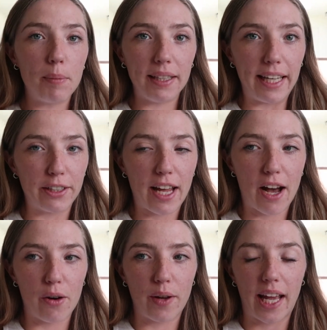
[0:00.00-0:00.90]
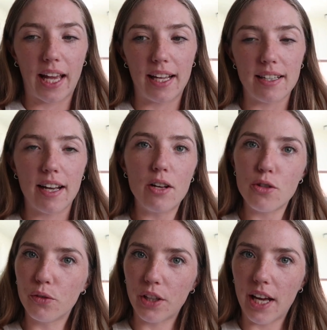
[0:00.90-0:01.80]
bit later now, and I
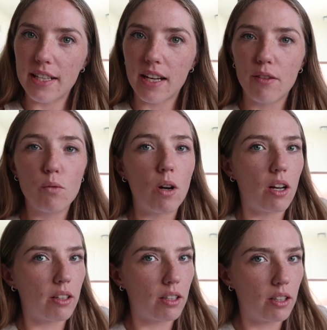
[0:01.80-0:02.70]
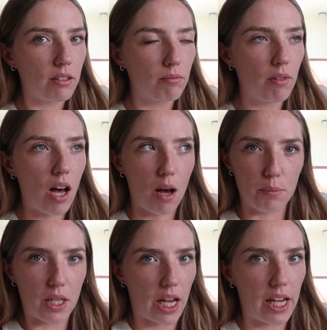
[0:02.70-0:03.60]
also realized I have one other
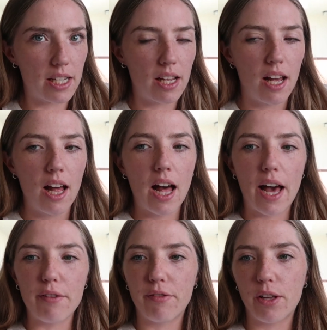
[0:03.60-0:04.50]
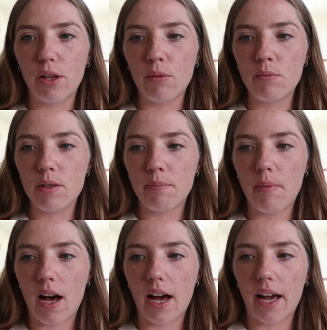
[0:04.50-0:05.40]
update. I filmed
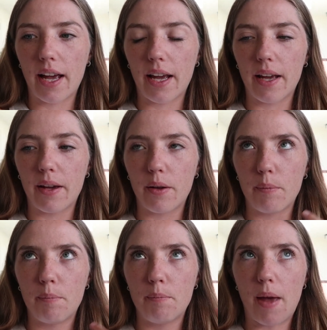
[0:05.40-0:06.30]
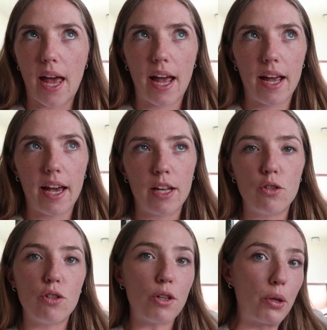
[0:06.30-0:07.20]
my May
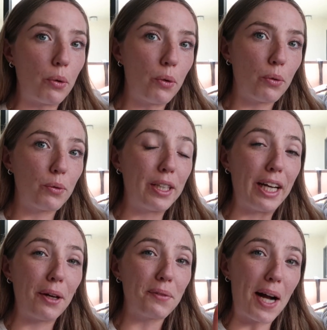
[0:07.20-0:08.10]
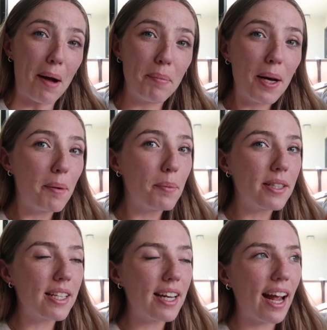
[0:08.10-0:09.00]
and June reading wrap up
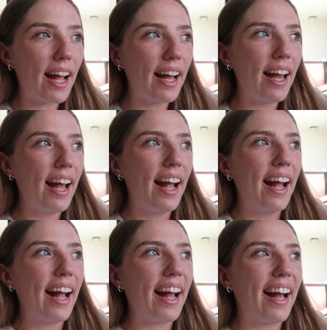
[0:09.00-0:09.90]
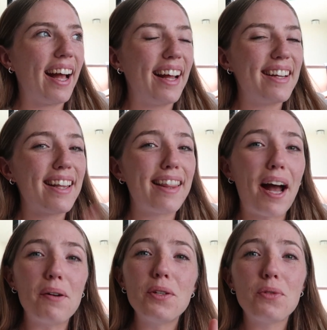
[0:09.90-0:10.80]
today, and
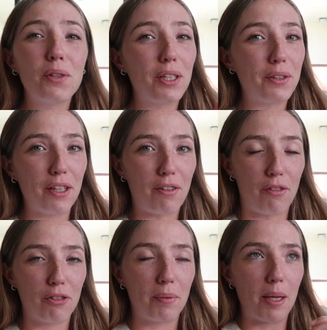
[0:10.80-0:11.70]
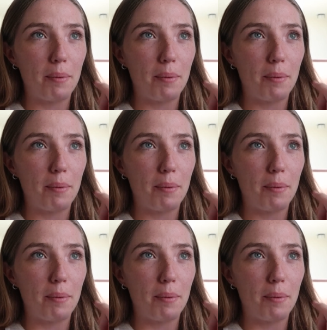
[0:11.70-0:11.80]
that was really fun for me